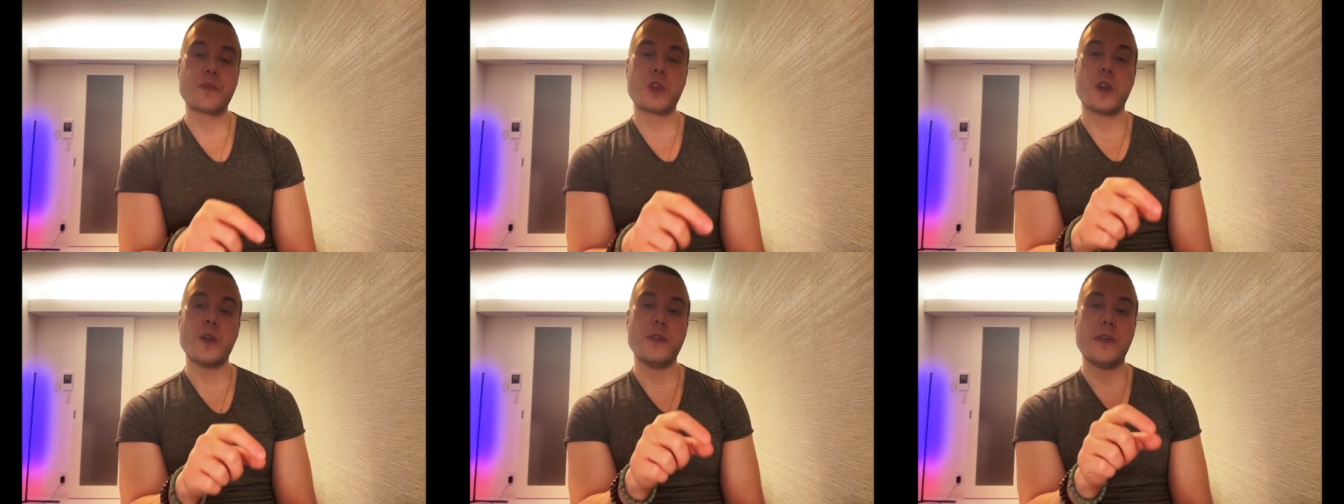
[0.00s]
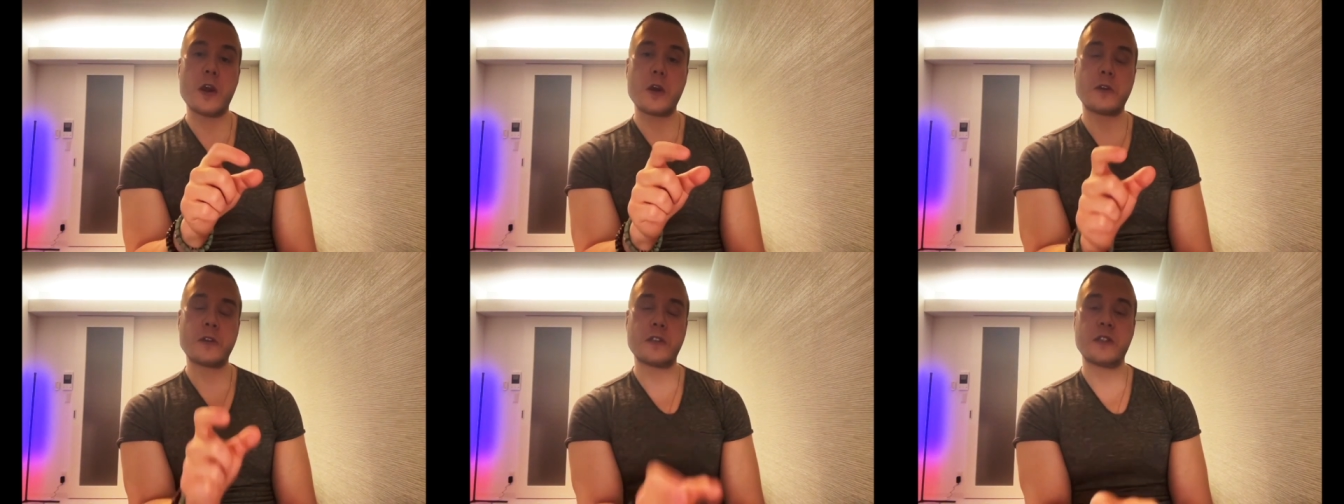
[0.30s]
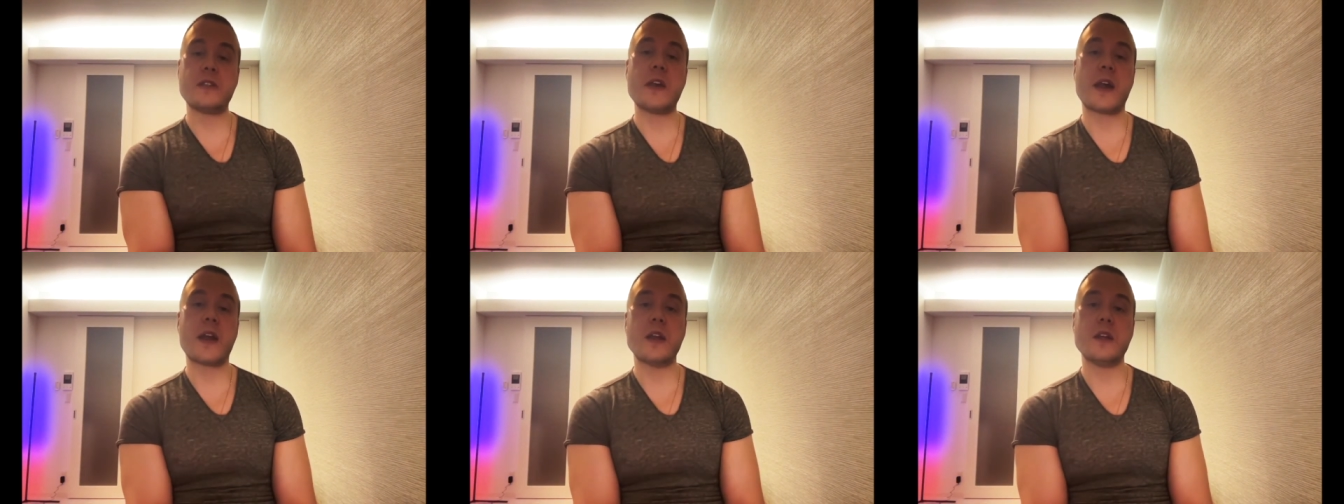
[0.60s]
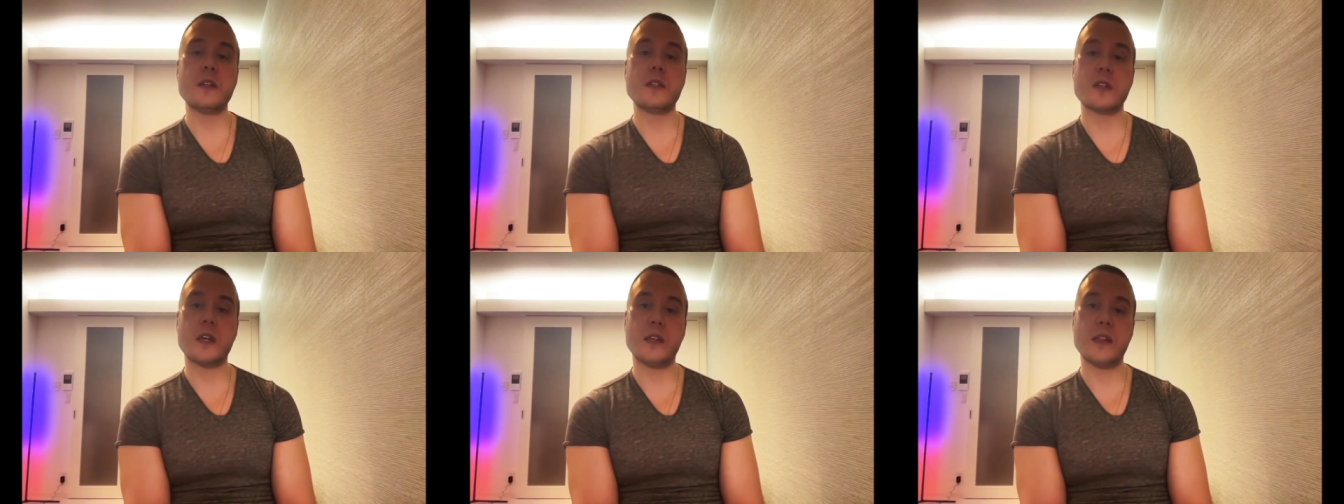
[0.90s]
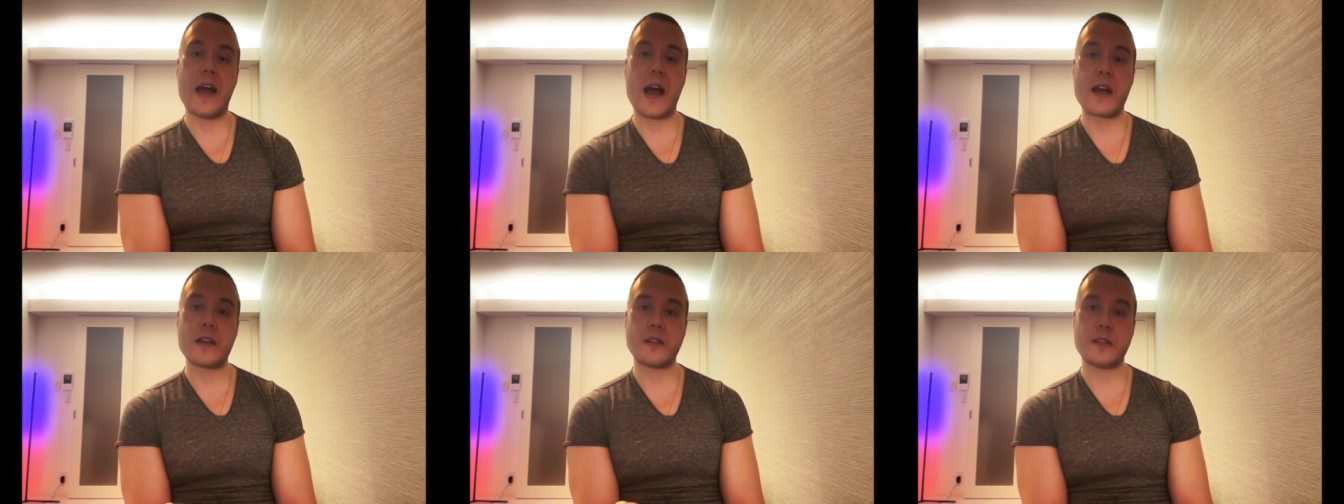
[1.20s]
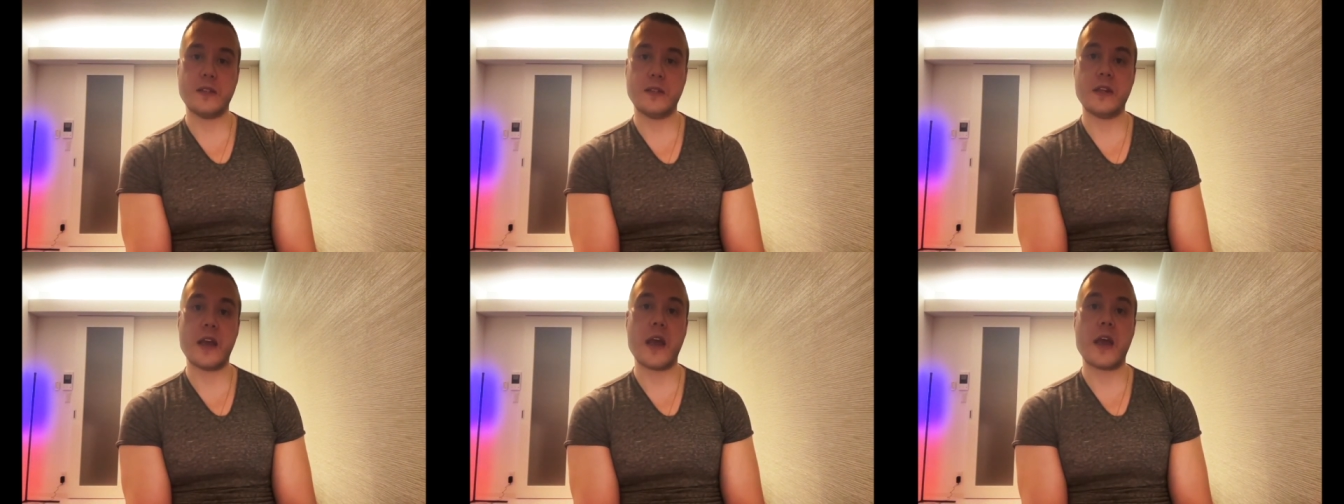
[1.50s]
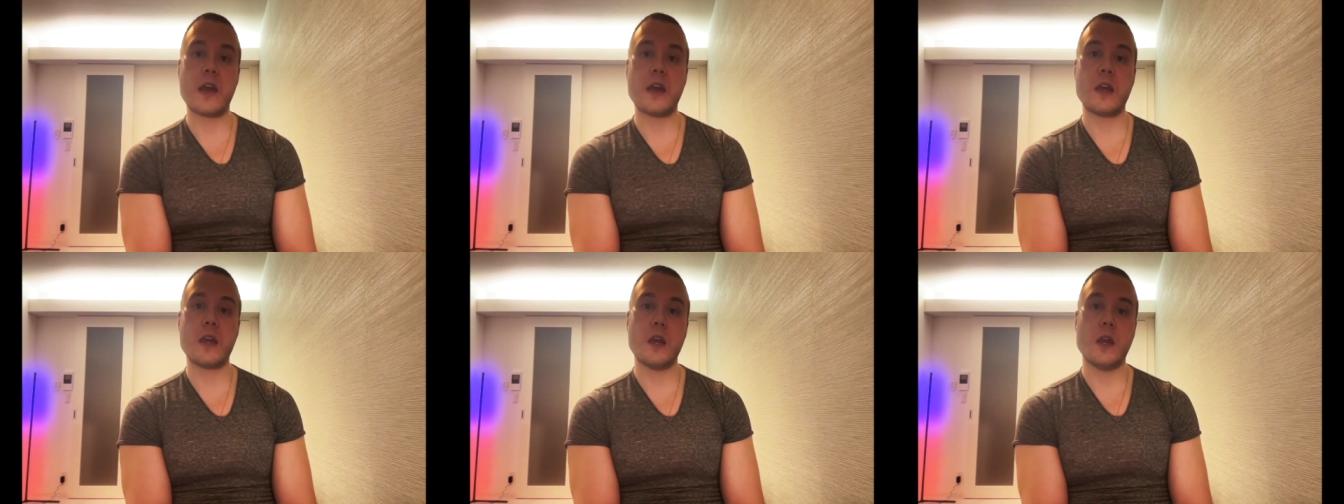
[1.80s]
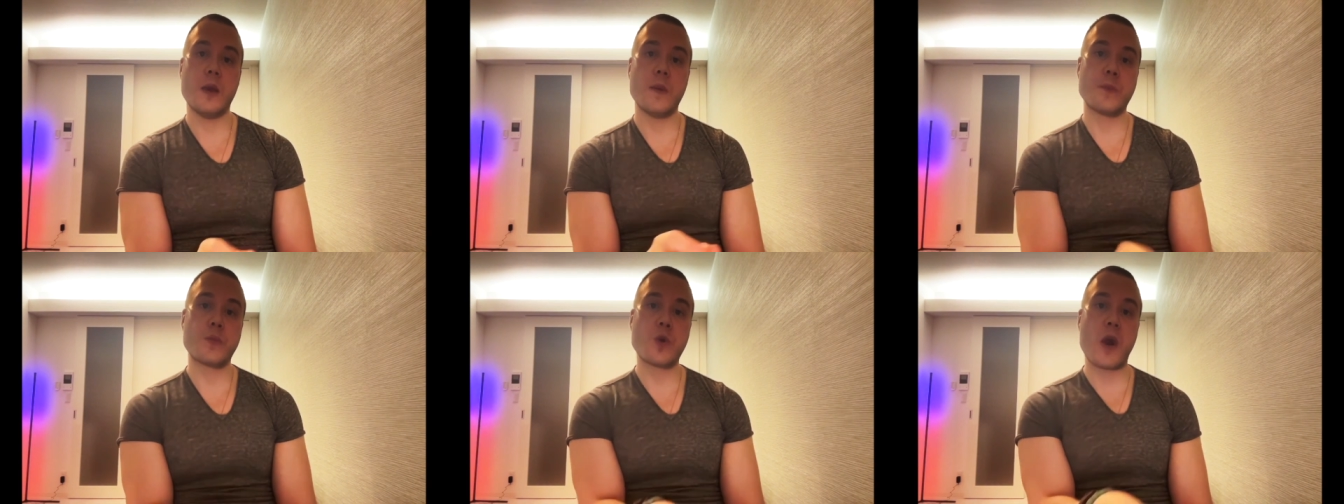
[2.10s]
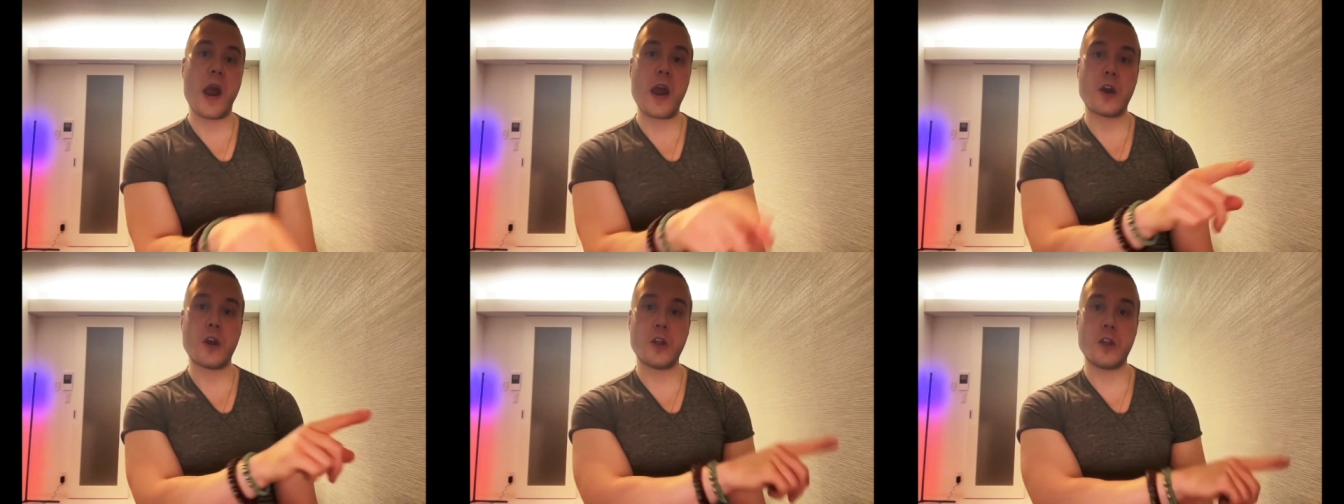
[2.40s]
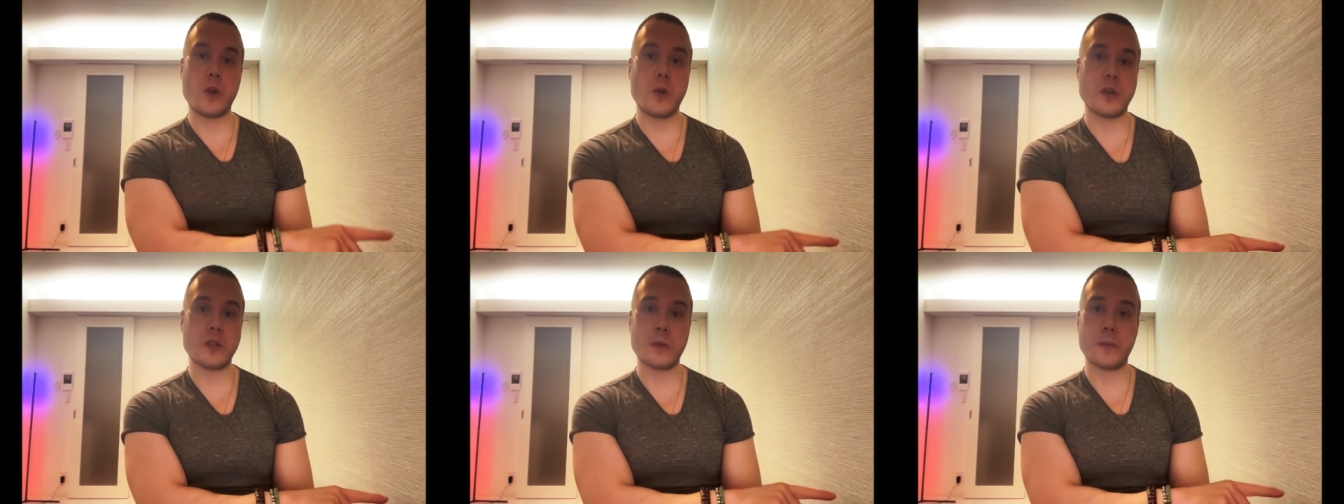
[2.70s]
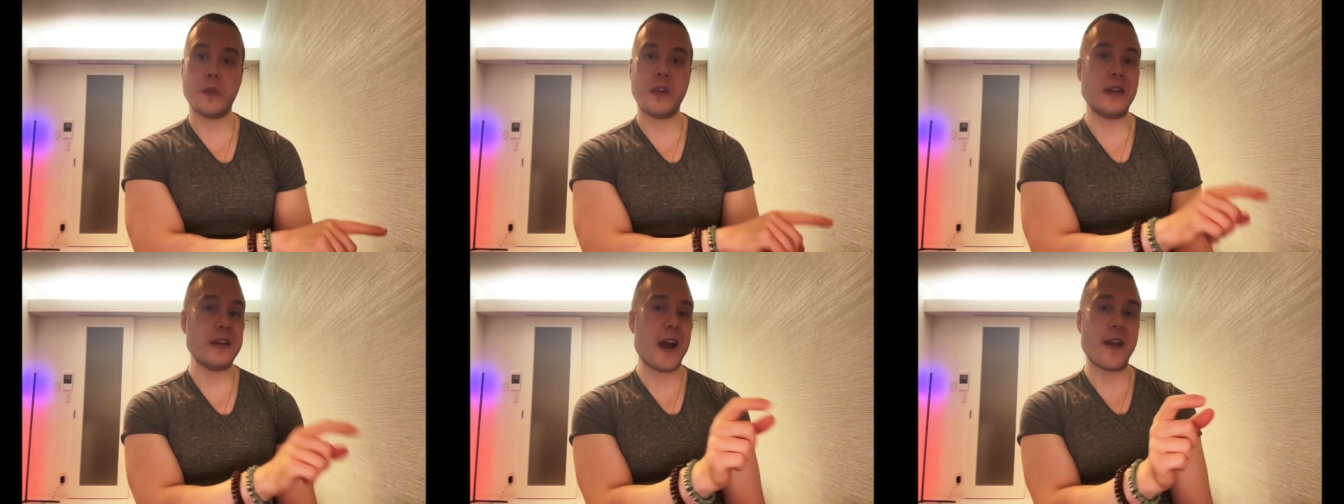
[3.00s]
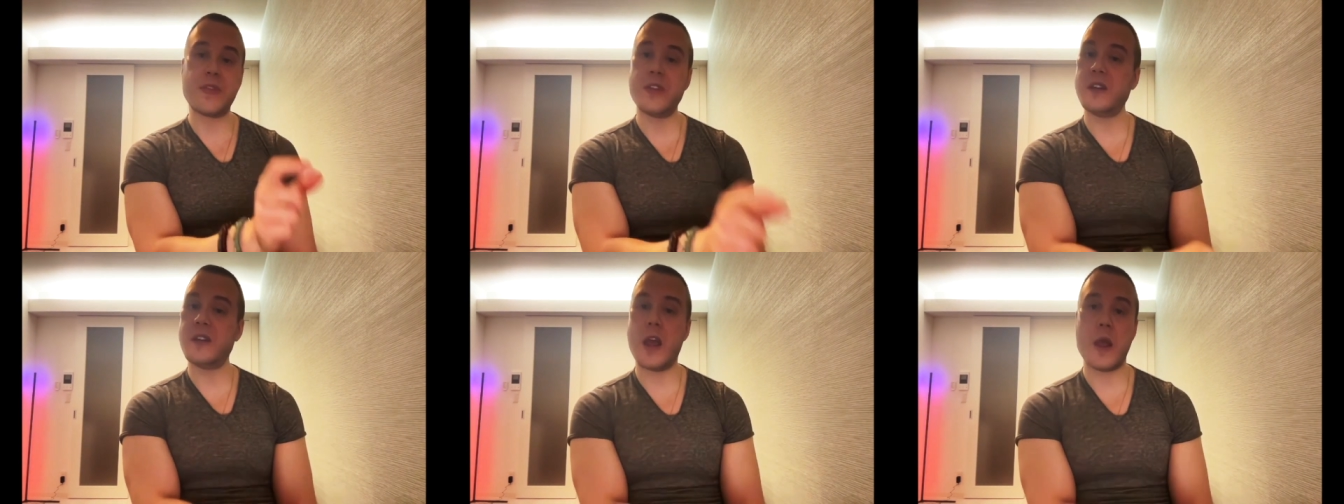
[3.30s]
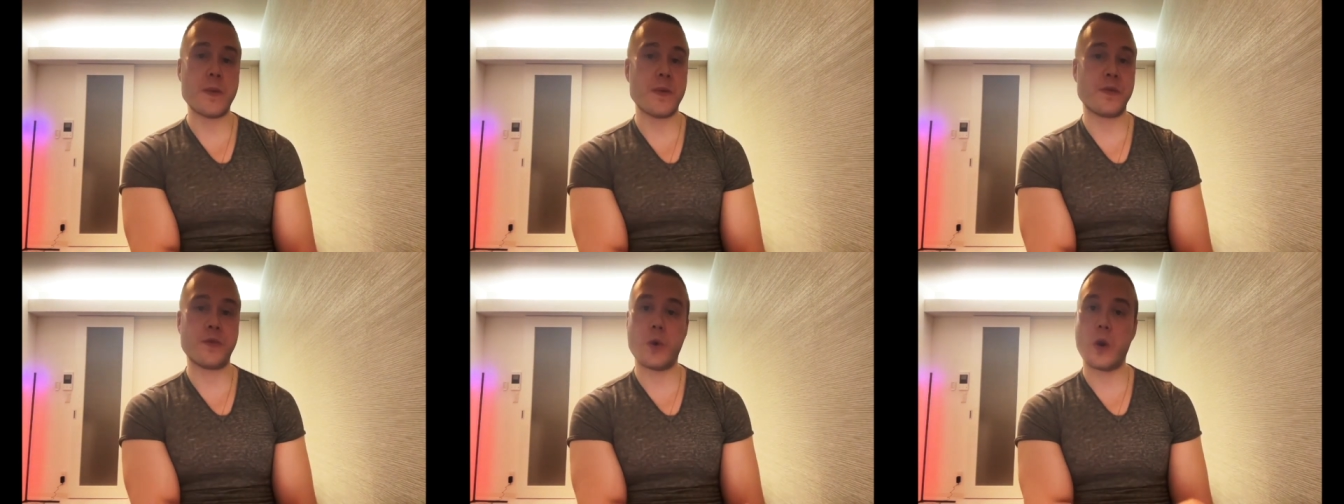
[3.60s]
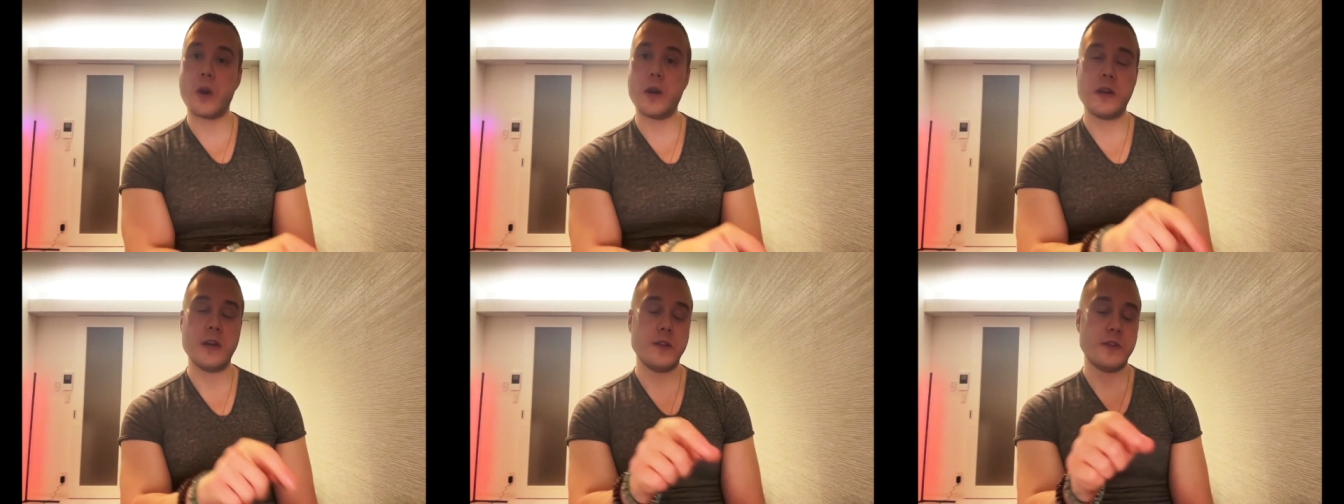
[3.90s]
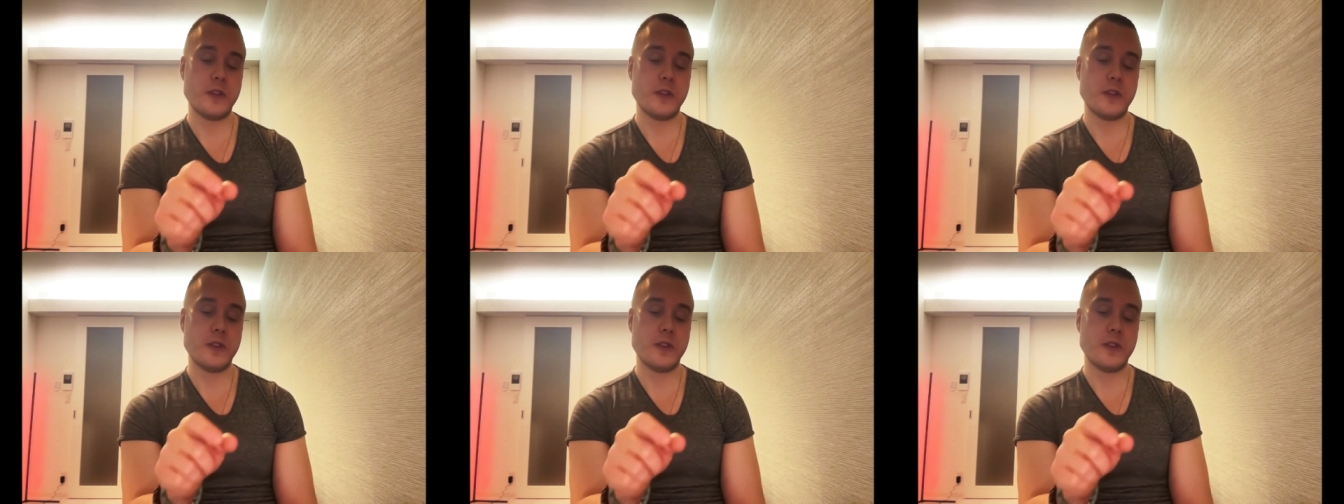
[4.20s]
their second to last day prior to the USMLE, not the day before,